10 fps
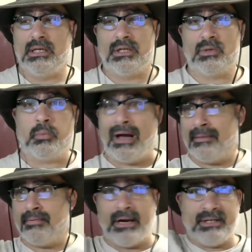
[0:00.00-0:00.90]
Why the
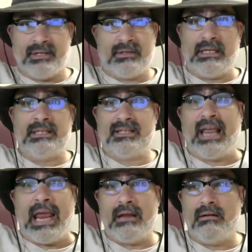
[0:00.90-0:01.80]
price is
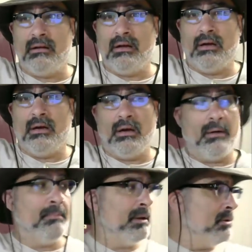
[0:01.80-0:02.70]
insane,
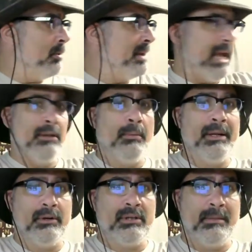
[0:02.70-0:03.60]
but nobody
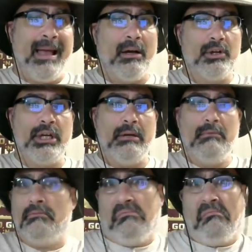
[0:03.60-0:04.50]
looks at the balance sheet.
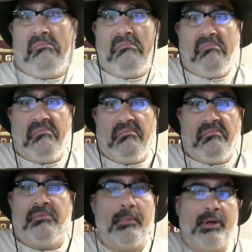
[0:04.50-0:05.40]

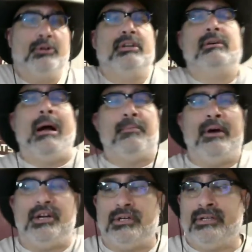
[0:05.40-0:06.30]
Nobody looks at their
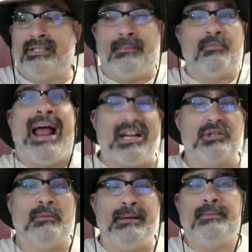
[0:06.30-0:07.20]
operations except rational
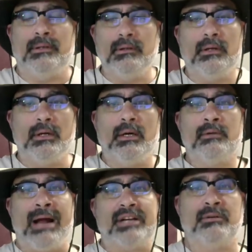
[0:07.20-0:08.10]
people.
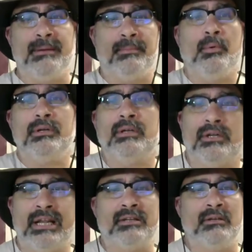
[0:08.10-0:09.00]
Rational people wouldn't touch
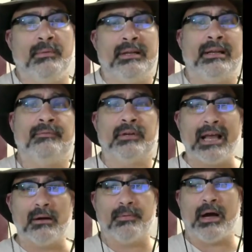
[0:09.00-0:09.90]
Tesla with a 10-foot cattle
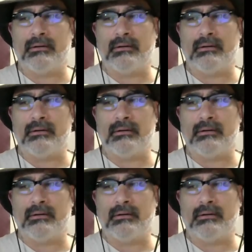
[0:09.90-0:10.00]
prod.